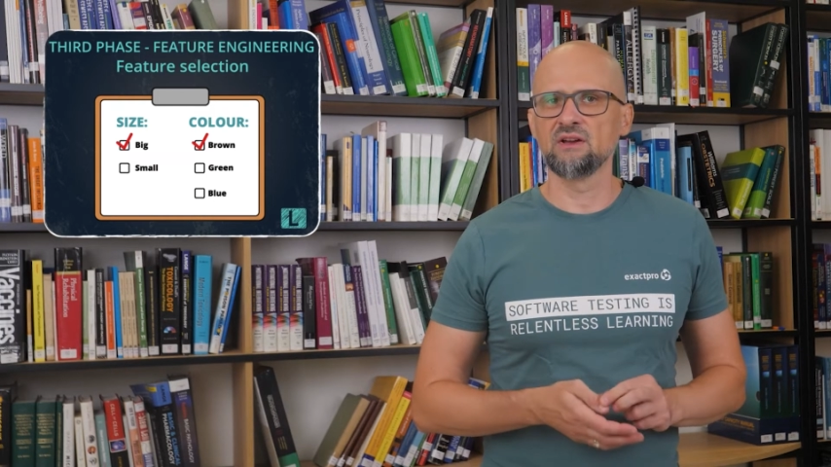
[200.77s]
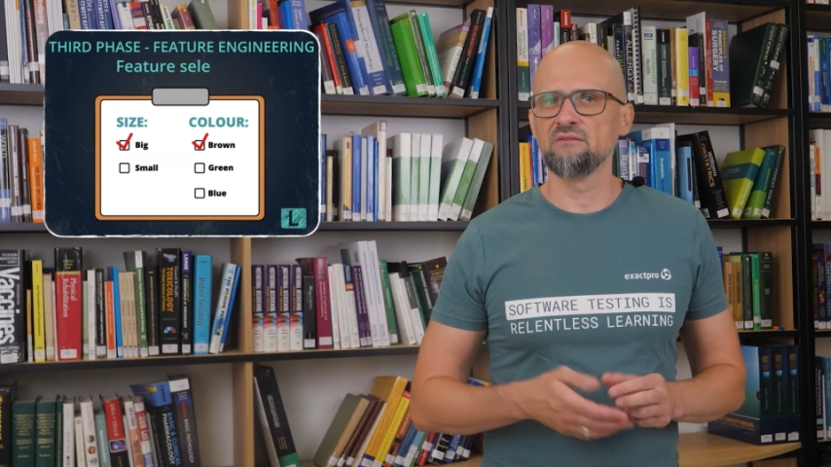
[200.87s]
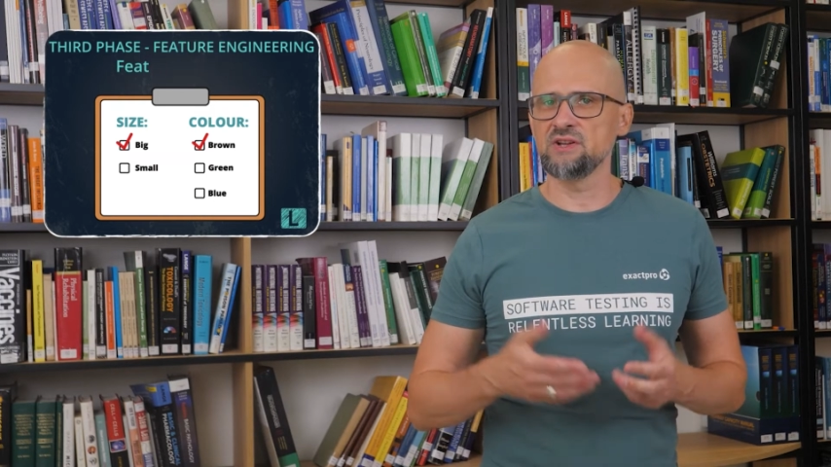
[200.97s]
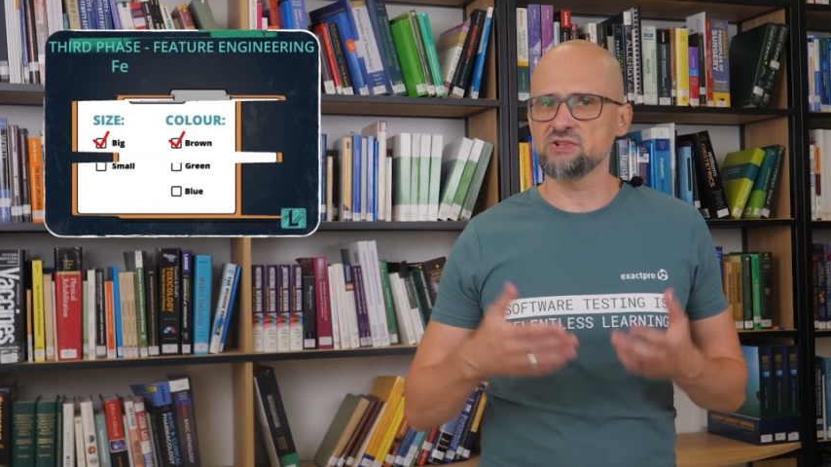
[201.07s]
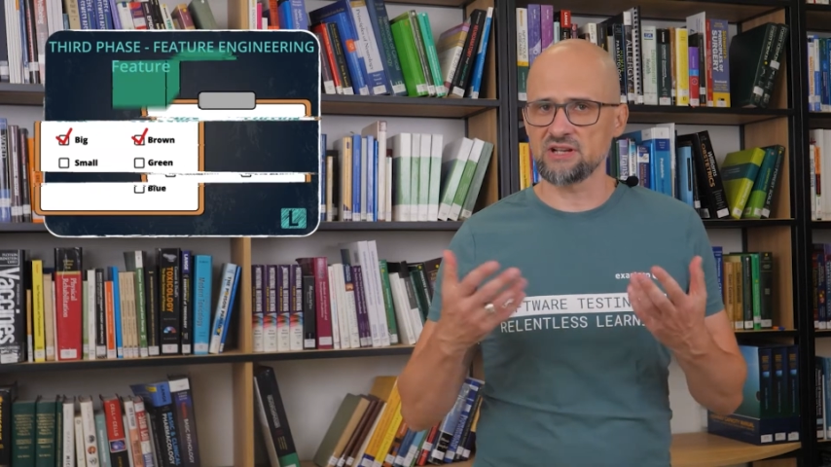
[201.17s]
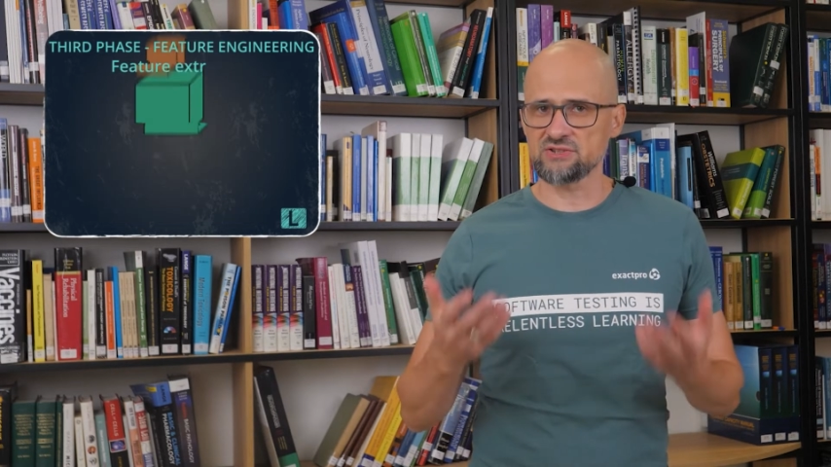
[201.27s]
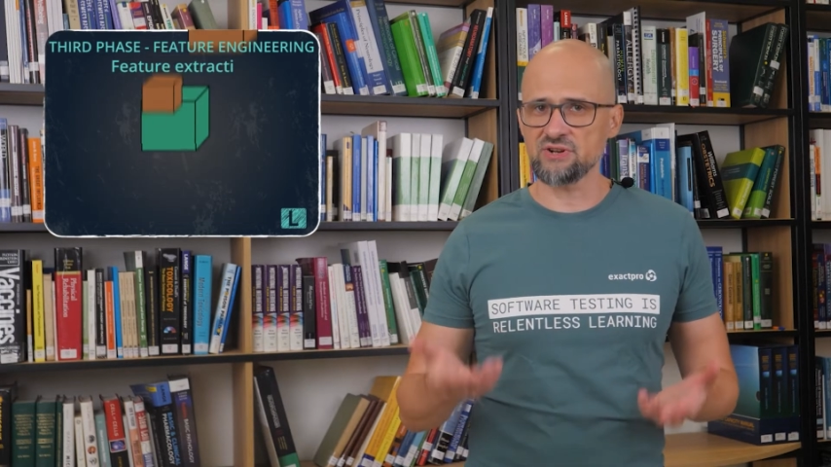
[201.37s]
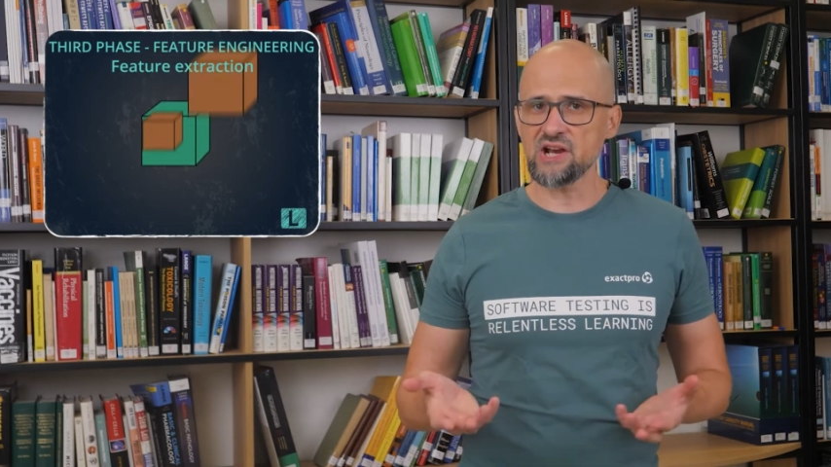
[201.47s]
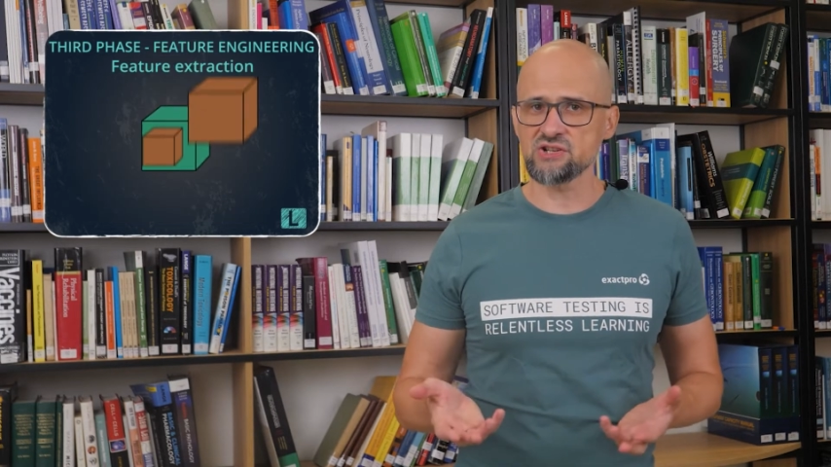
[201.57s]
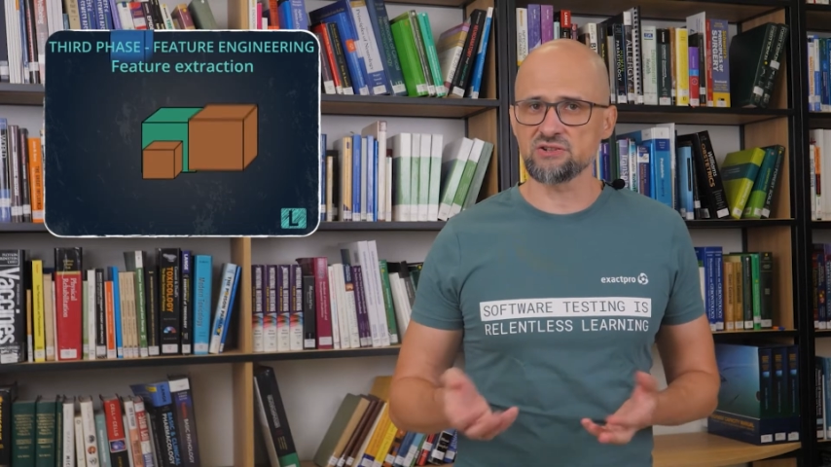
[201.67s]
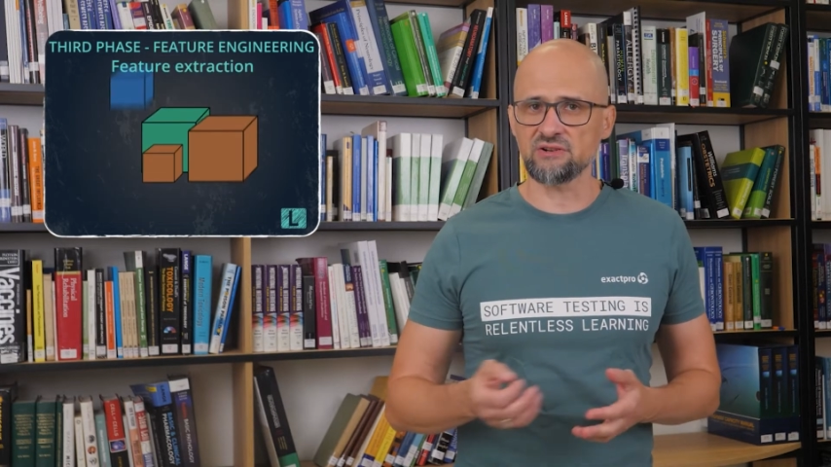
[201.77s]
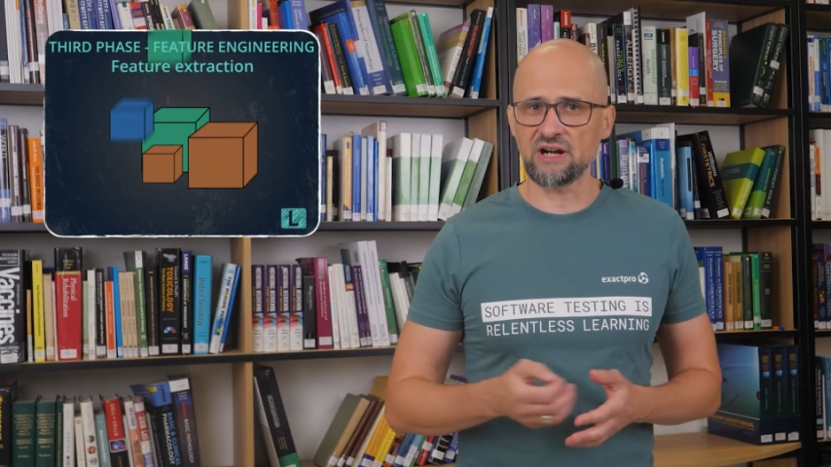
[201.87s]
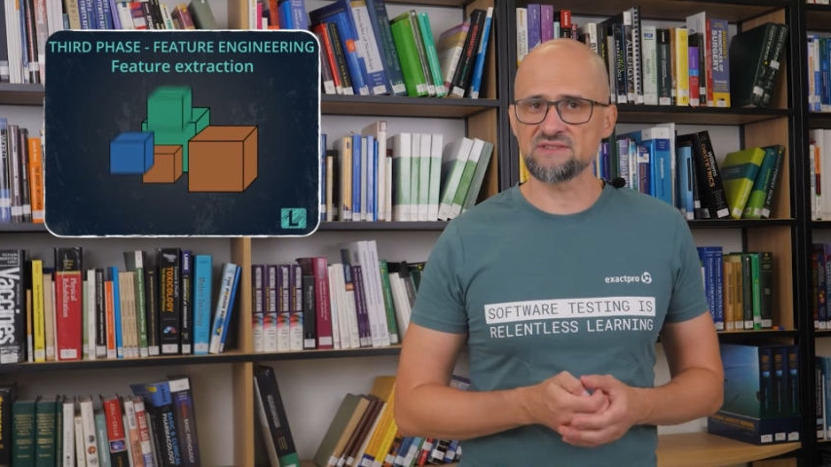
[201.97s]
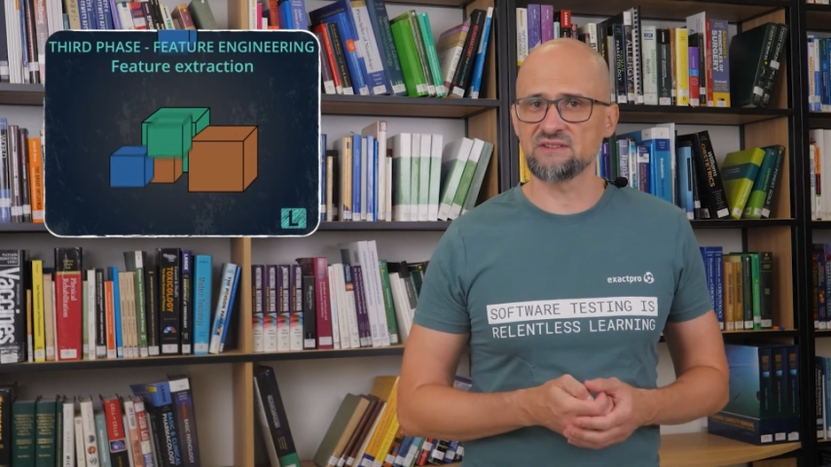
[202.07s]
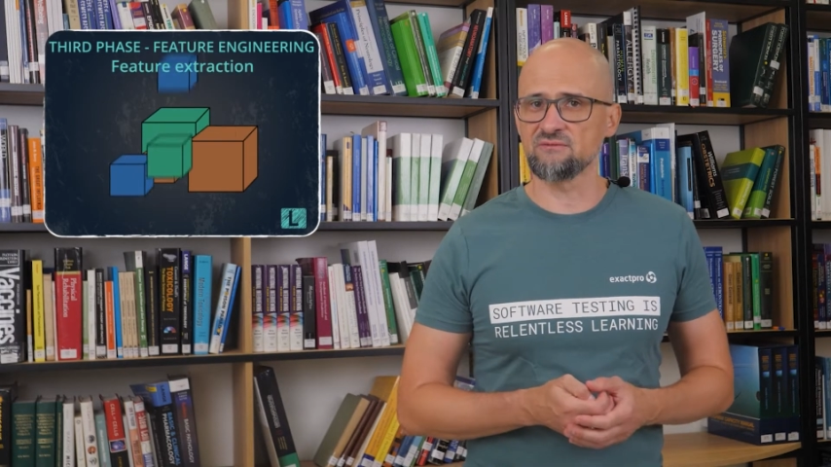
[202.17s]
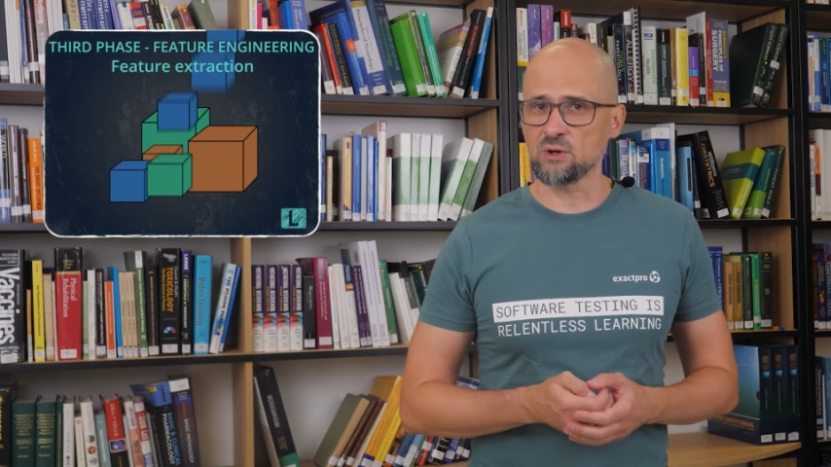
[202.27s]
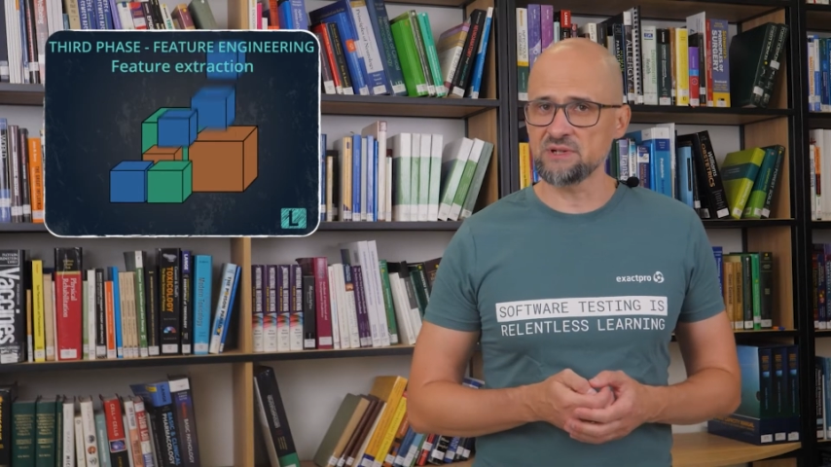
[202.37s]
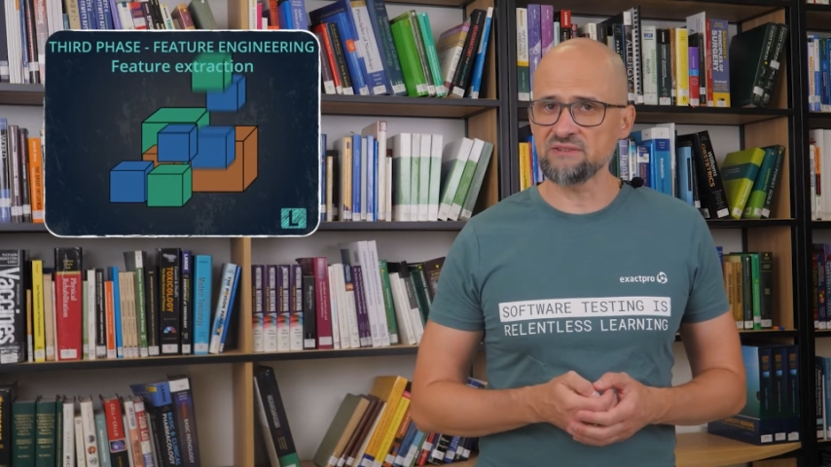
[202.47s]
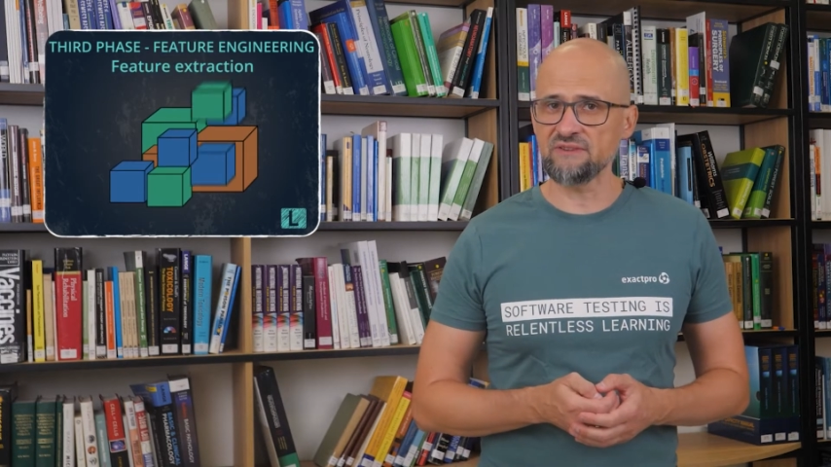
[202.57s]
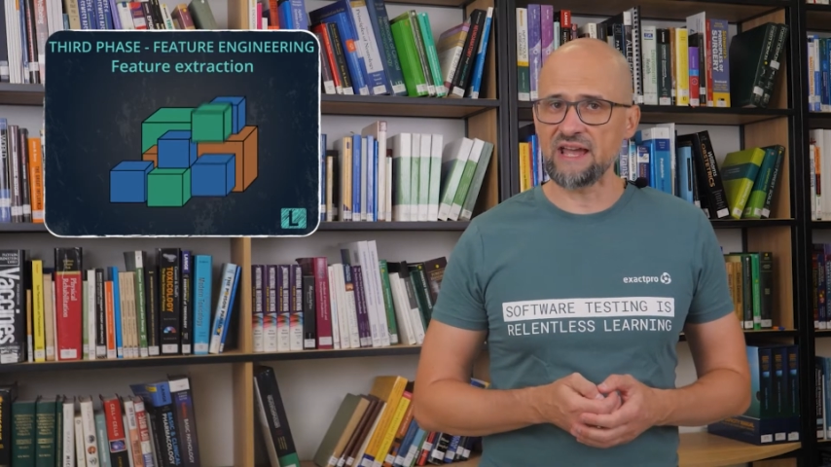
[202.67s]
Feature extraction derives informative